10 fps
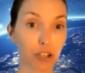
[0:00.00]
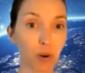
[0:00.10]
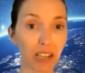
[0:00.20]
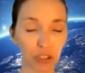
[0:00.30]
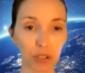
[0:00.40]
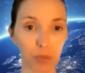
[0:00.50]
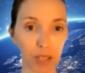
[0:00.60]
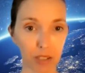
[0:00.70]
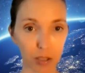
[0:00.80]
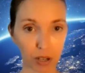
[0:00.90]
to question
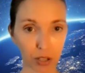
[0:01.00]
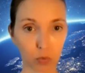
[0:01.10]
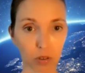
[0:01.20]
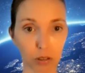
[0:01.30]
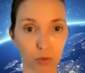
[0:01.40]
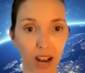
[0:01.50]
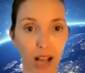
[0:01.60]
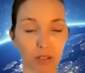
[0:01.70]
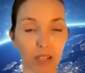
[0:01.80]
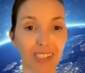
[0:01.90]
things about the world
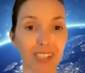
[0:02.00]
around us,